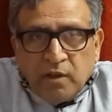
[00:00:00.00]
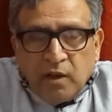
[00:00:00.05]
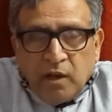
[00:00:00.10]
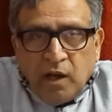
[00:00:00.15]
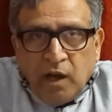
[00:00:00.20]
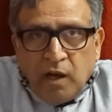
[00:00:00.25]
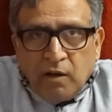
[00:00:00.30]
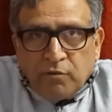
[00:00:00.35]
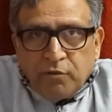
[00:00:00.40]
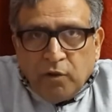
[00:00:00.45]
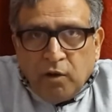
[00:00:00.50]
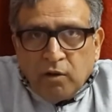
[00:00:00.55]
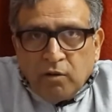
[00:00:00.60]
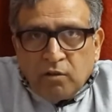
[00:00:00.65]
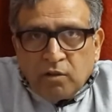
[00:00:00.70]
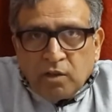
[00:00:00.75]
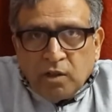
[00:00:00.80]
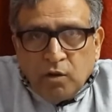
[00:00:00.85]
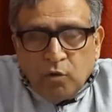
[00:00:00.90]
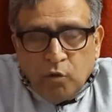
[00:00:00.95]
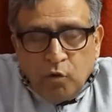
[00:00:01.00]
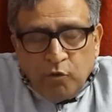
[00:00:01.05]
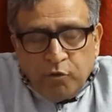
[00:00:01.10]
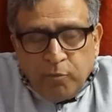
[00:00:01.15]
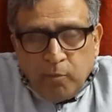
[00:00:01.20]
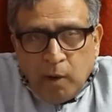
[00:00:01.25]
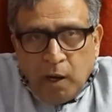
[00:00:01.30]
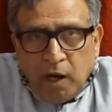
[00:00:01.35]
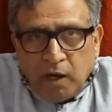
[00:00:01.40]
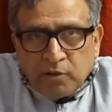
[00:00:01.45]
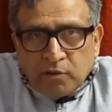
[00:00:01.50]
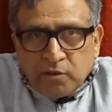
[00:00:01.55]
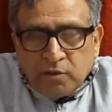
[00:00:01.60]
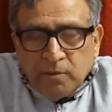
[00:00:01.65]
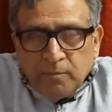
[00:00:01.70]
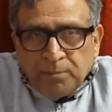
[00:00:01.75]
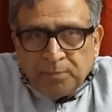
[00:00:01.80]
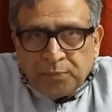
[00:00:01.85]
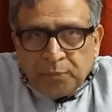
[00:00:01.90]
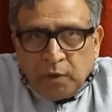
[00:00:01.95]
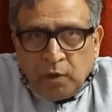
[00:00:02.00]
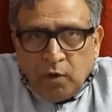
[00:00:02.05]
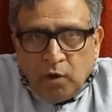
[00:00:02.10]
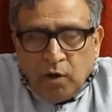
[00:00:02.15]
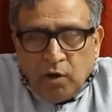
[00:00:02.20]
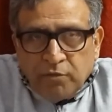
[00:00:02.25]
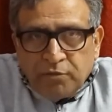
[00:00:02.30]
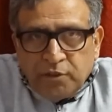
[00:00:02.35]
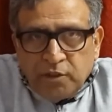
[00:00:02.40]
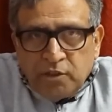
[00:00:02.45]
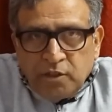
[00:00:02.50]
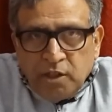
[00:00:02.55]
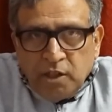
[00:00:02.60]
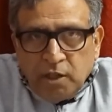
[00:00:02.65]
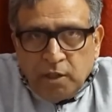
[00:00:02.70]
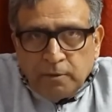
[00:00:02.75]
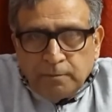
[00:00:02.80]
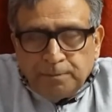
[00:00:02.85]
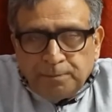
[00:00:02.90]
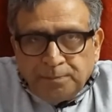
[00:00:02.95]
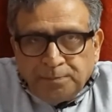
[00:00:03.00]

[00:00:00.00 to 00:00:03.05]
and followed the hoof marks of the deer.